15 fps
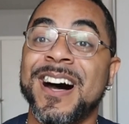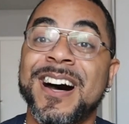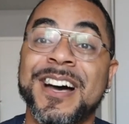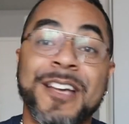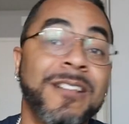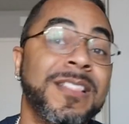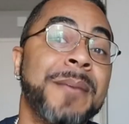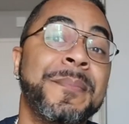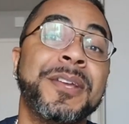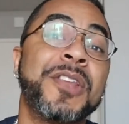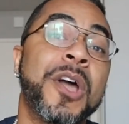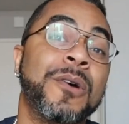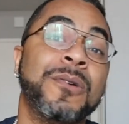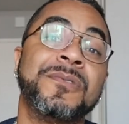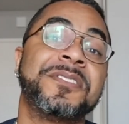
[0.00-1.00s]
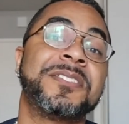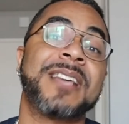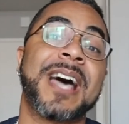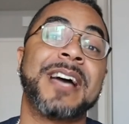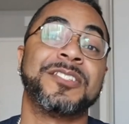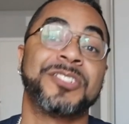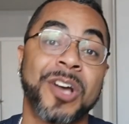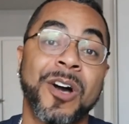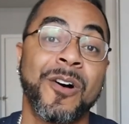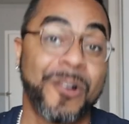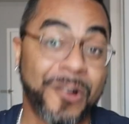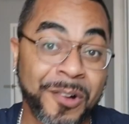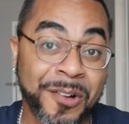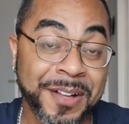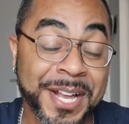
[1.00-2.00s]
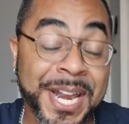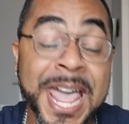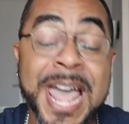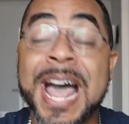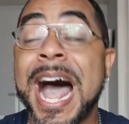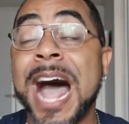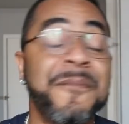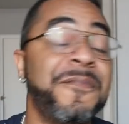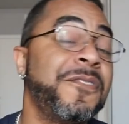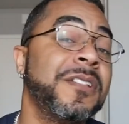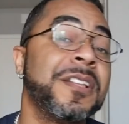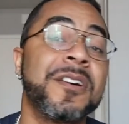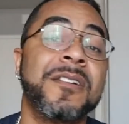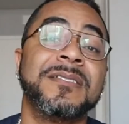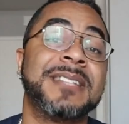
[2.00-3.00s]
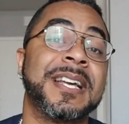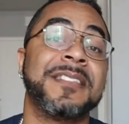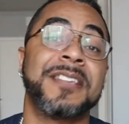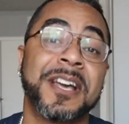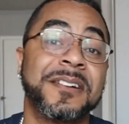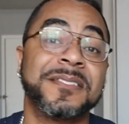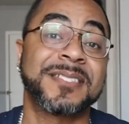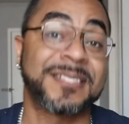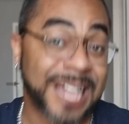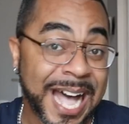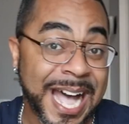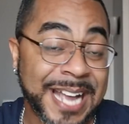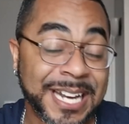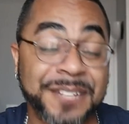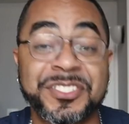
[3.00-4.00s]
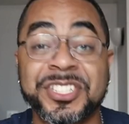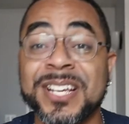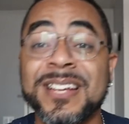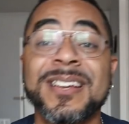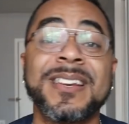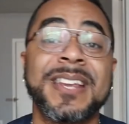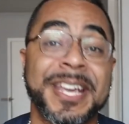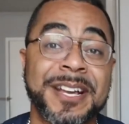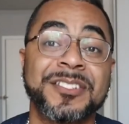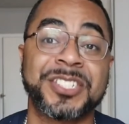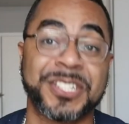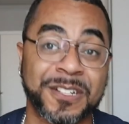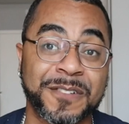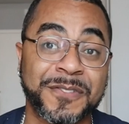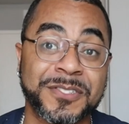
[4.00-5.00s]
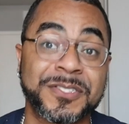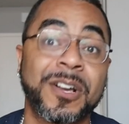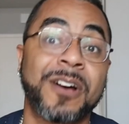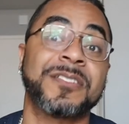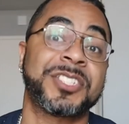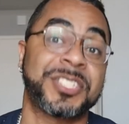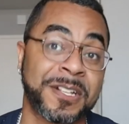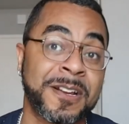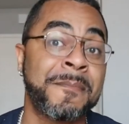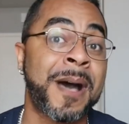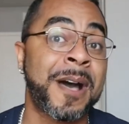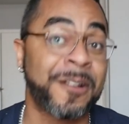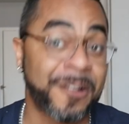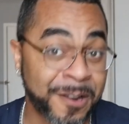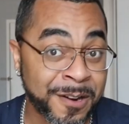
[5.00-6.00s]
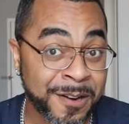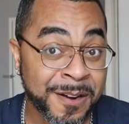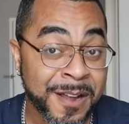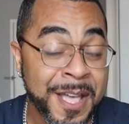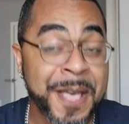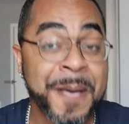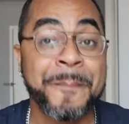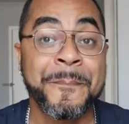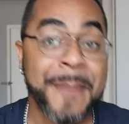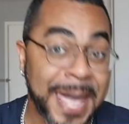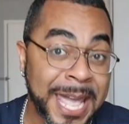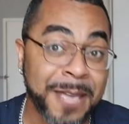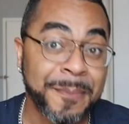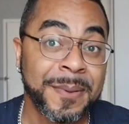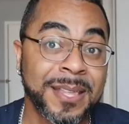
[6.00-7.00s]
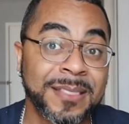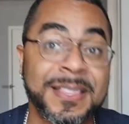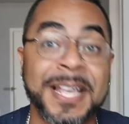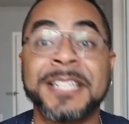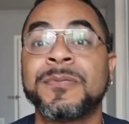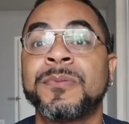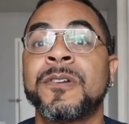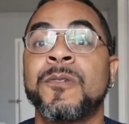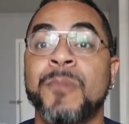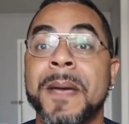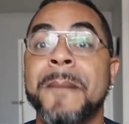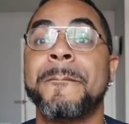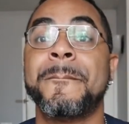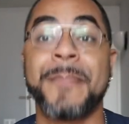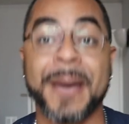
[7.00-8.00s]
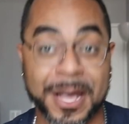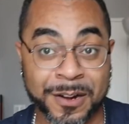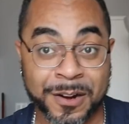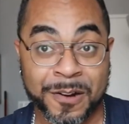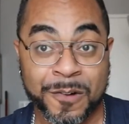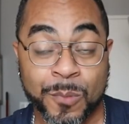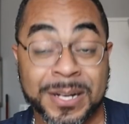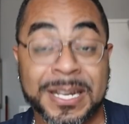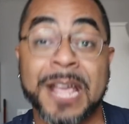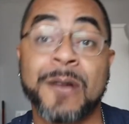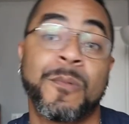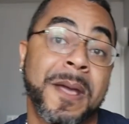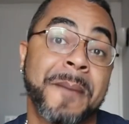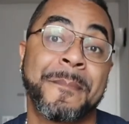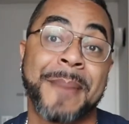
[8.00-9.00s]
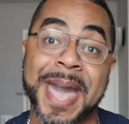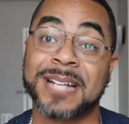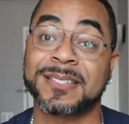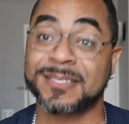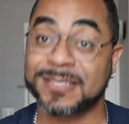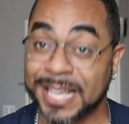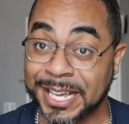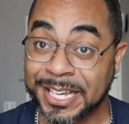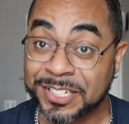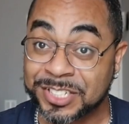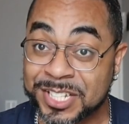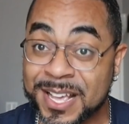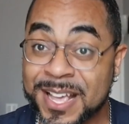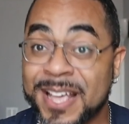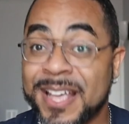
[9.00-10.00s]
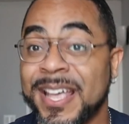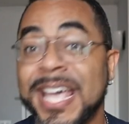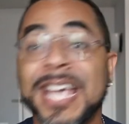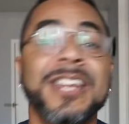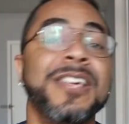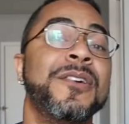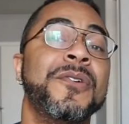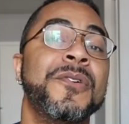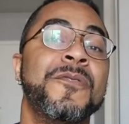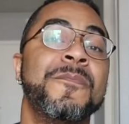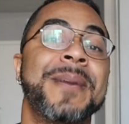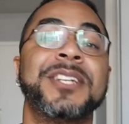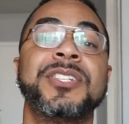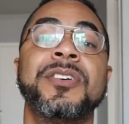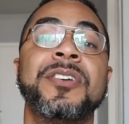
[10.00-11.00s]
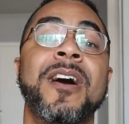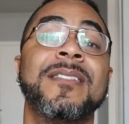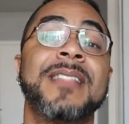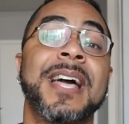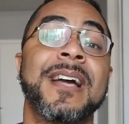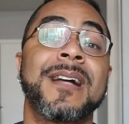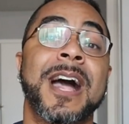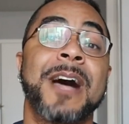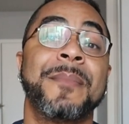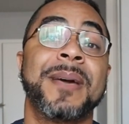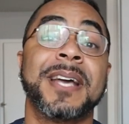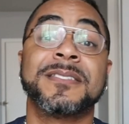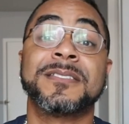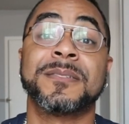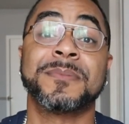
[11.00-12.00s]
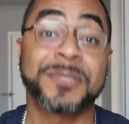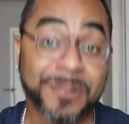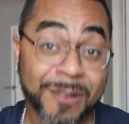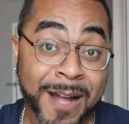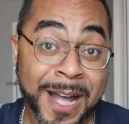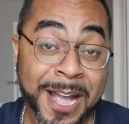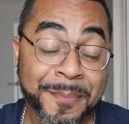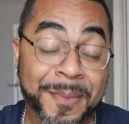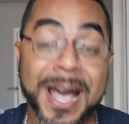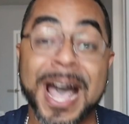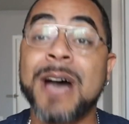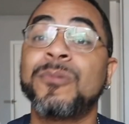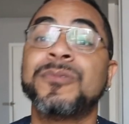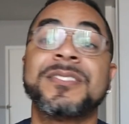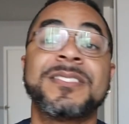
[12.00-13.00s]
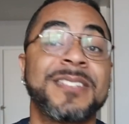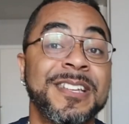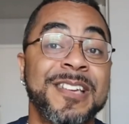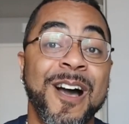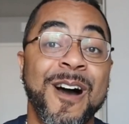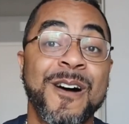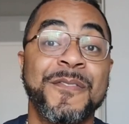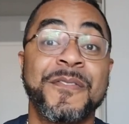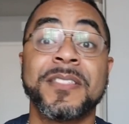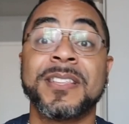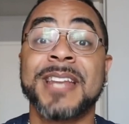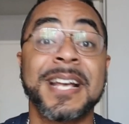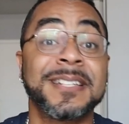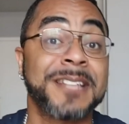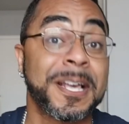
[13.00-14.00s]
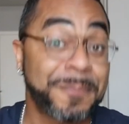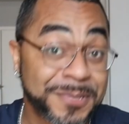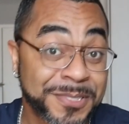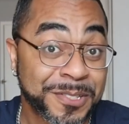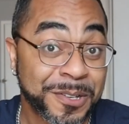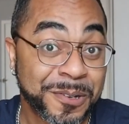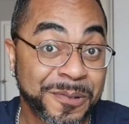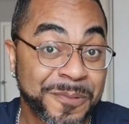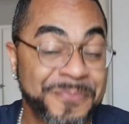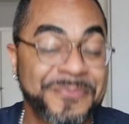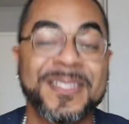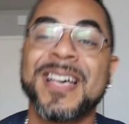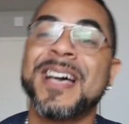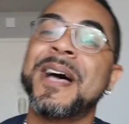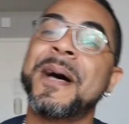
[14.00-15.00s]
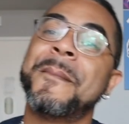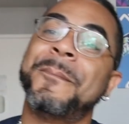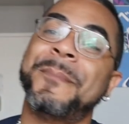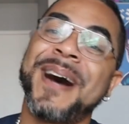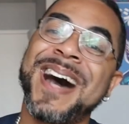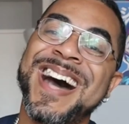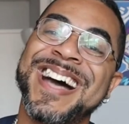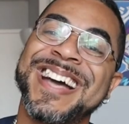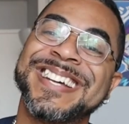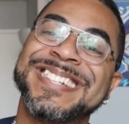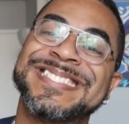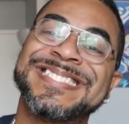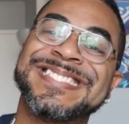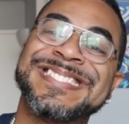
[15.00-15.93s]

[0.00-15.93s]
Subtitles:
Y'all let me know whose side y'all on. I'm fully on Danielle's side. If she didn't hear Jennifer talk shit about her, maybe things would have went better when they went backstage. Anywho, make sure y'all like, comment, and subscribe, and I will see y'all for the next episode. Bye.